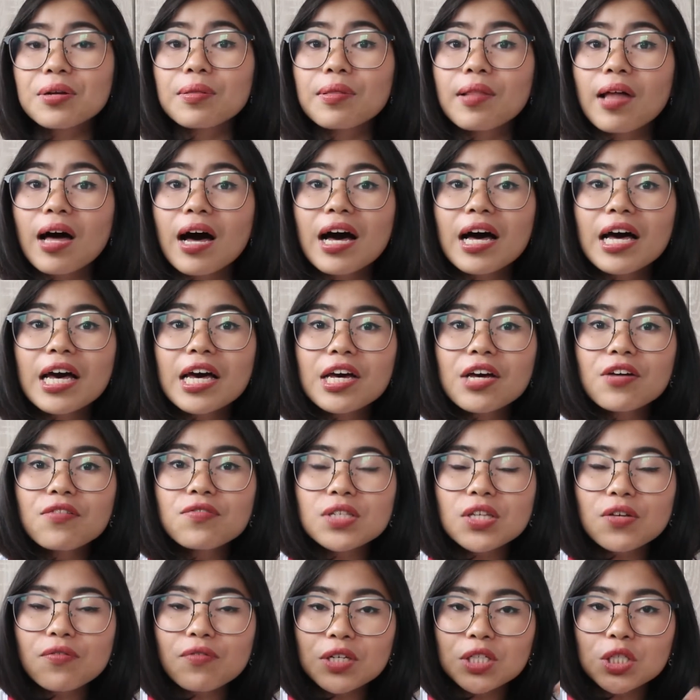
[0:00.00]
lives
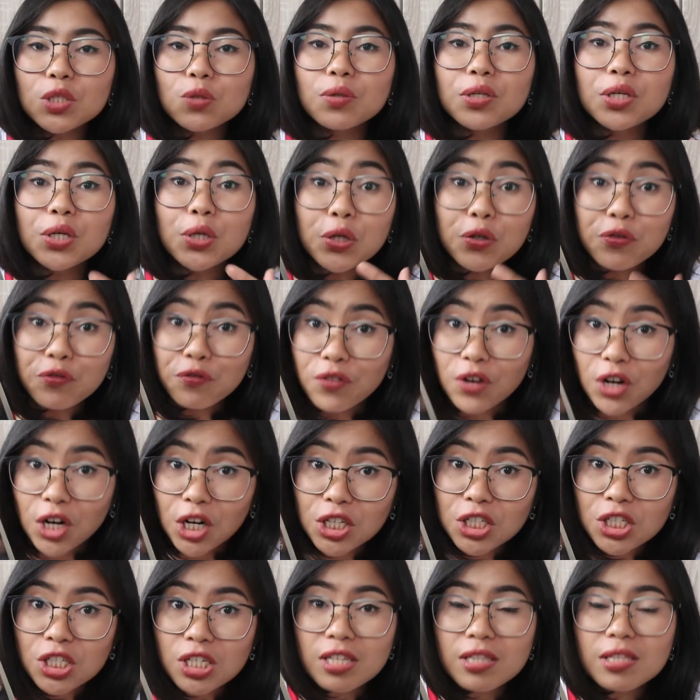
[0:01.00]
eventually
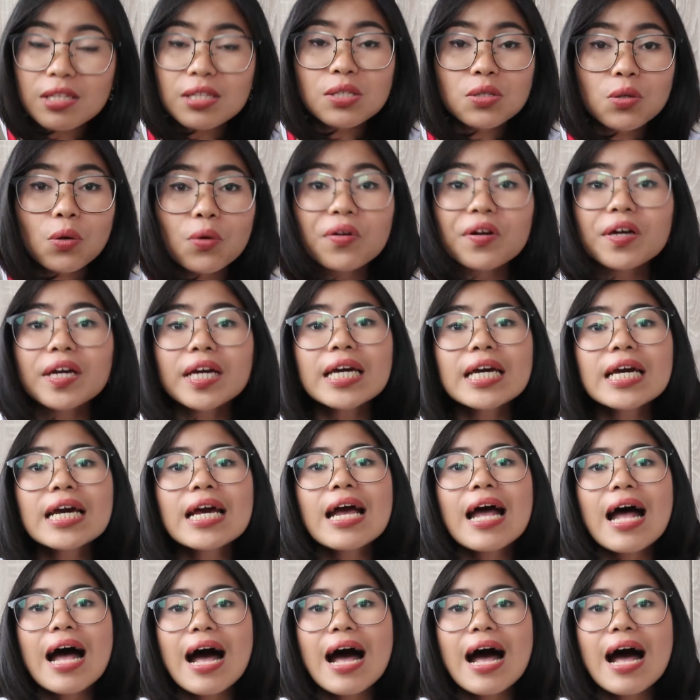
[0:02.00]
converge in the story